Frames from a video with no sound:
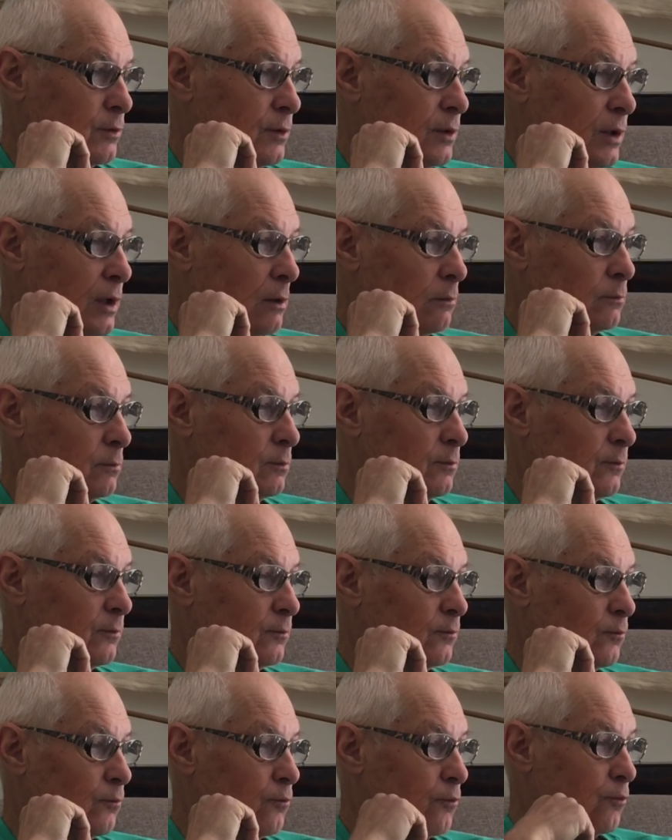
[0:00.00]
you know,
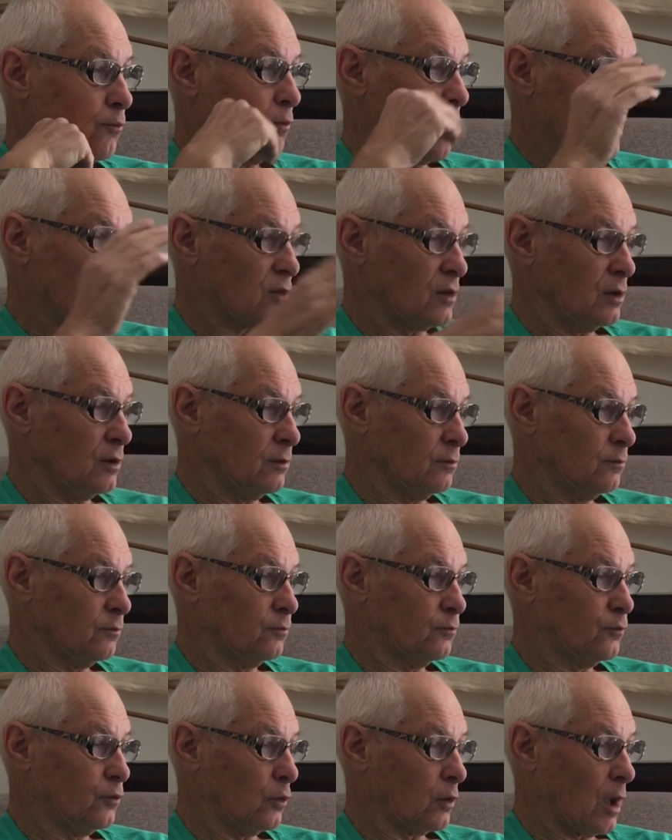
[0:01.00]
Rusty
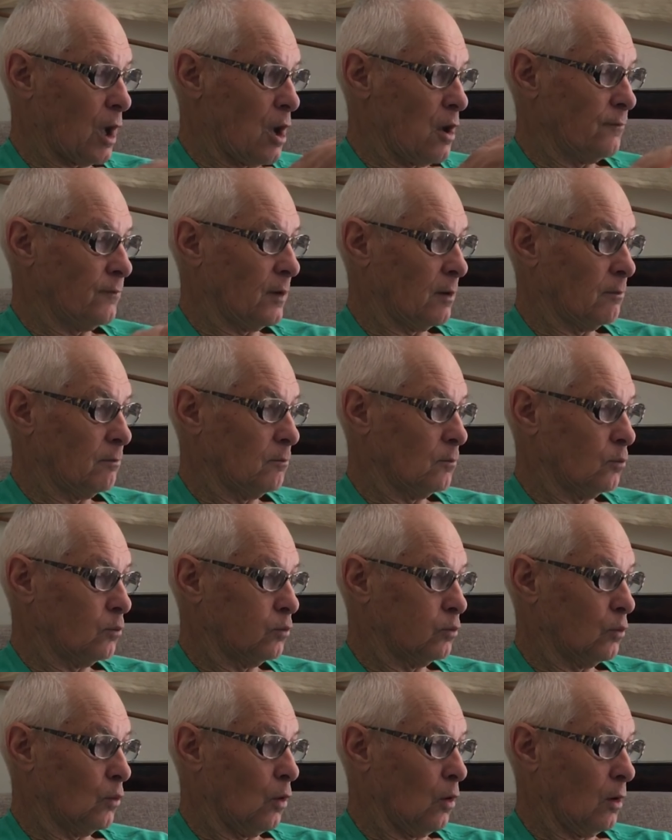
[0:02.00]
took over
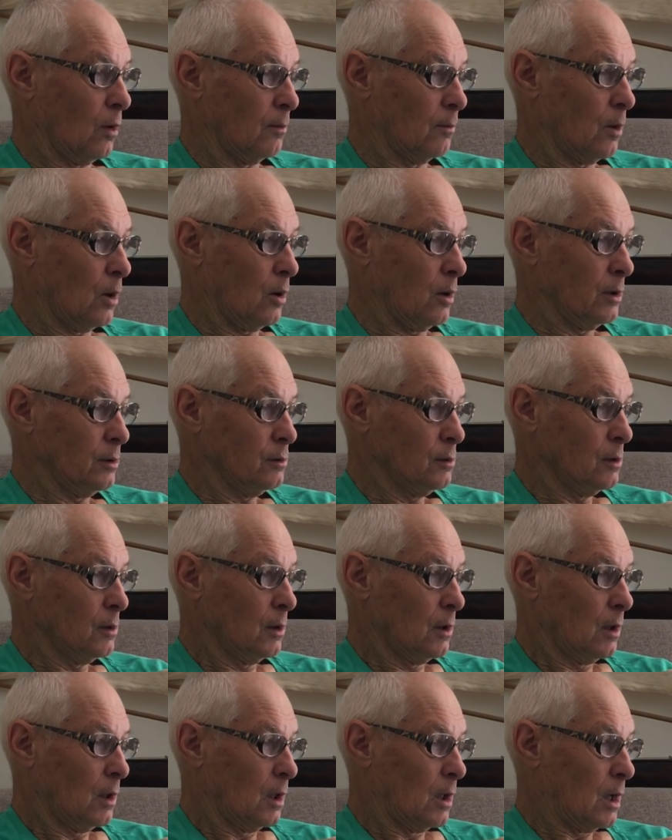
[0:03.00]
all of mine.
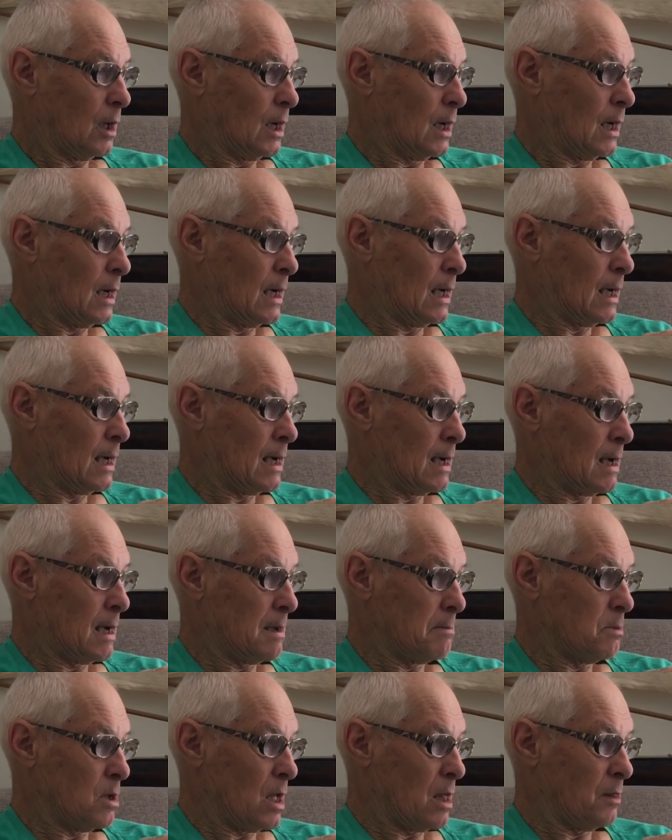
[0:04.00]

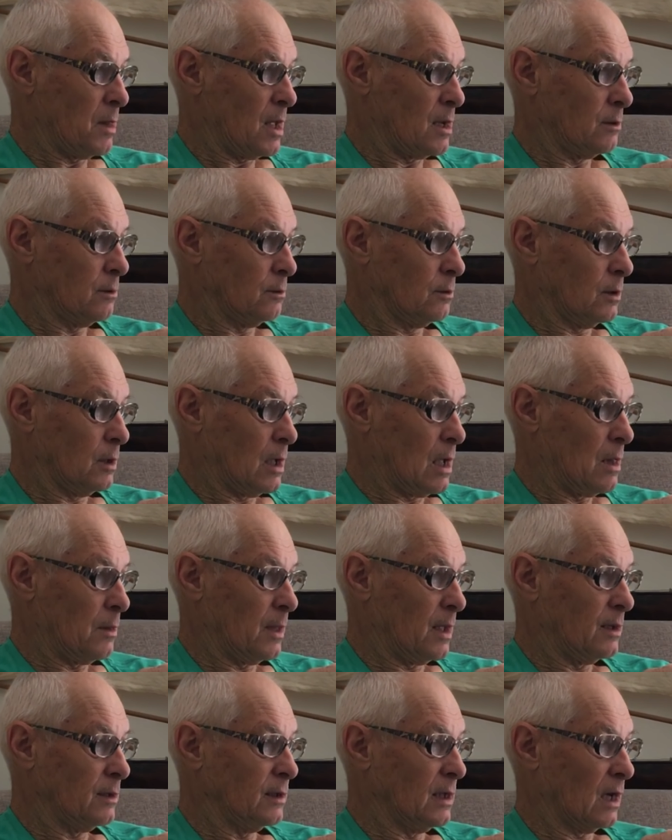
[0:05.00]
Um, and then and
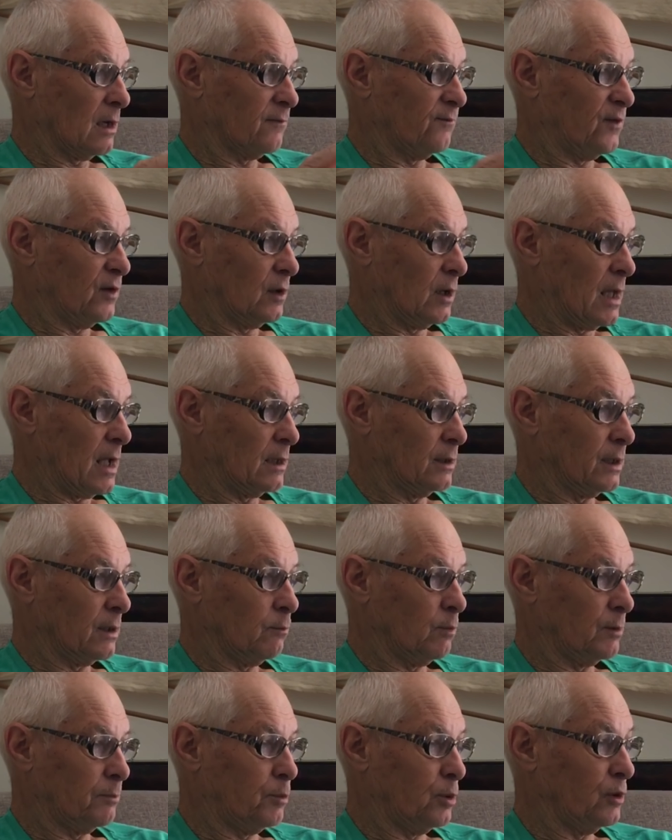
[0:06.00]
then young Phil Halley
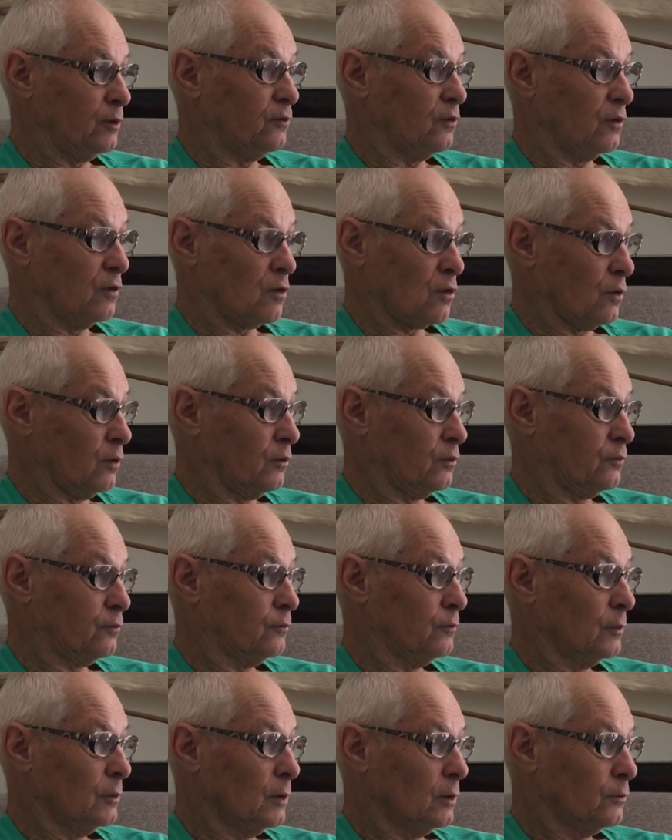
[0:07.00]
with PGC
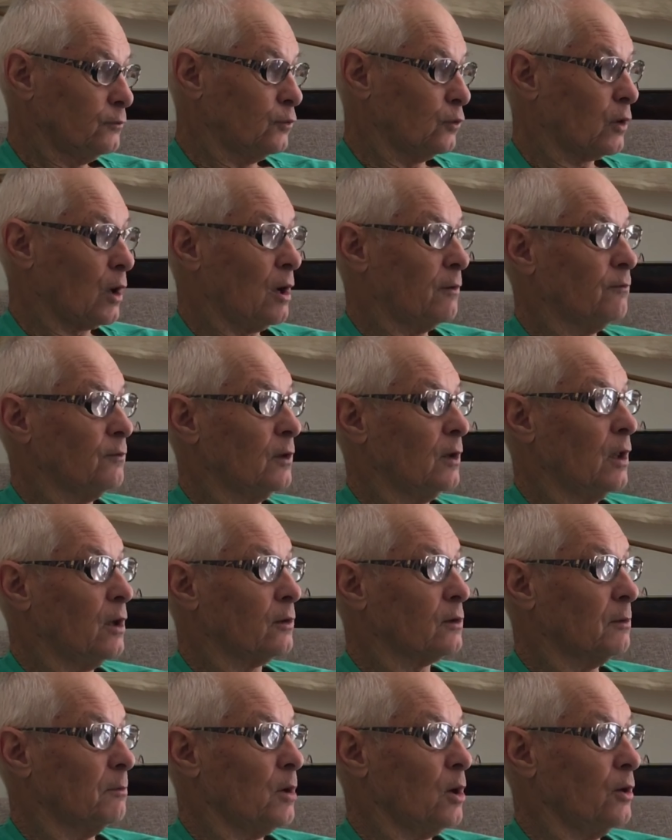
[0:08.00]
took over the
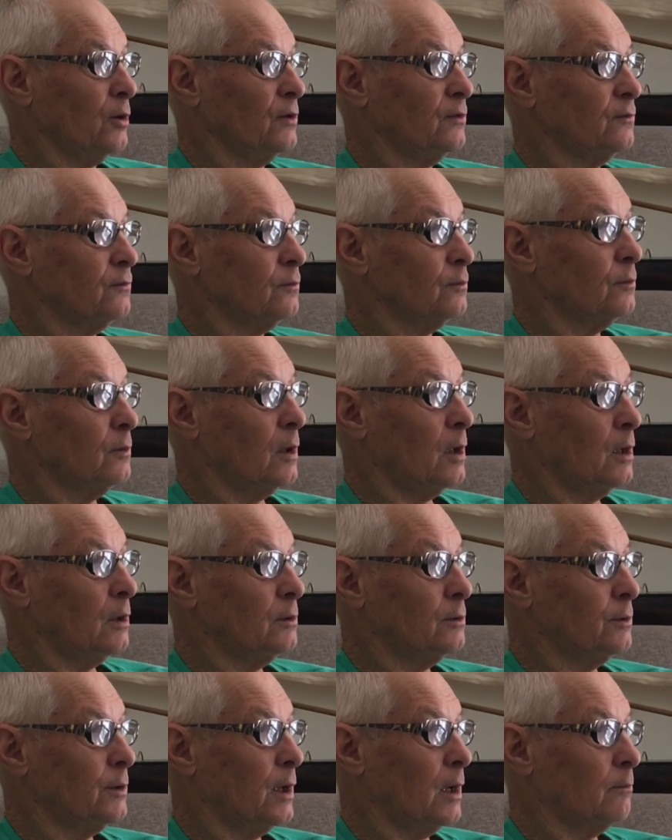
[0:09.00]
locomotives
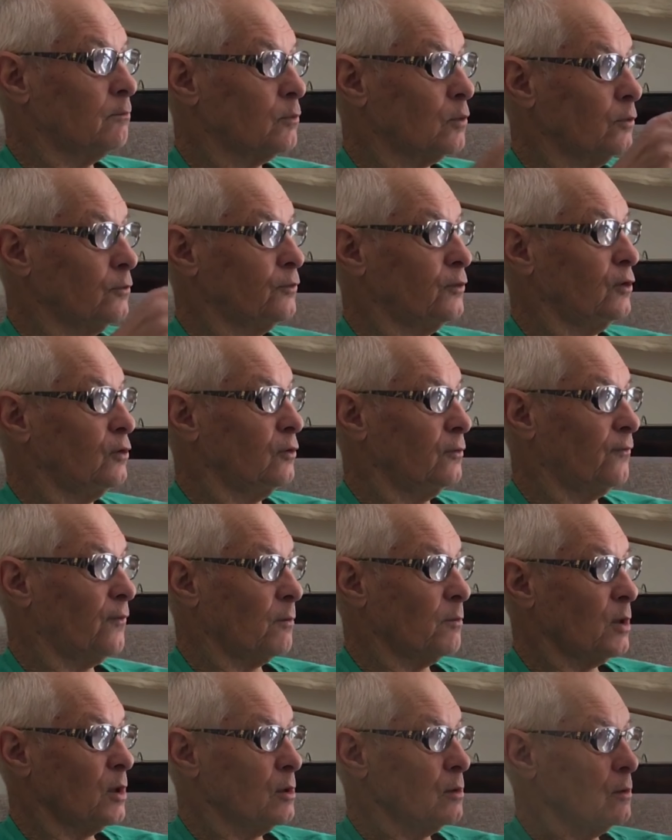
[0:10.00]
and um, continued
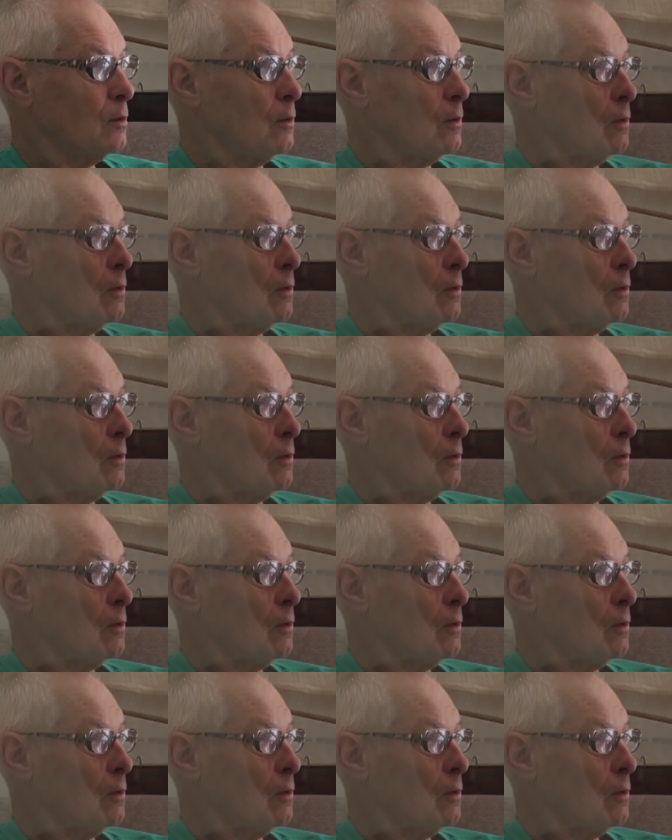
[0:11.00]
from there.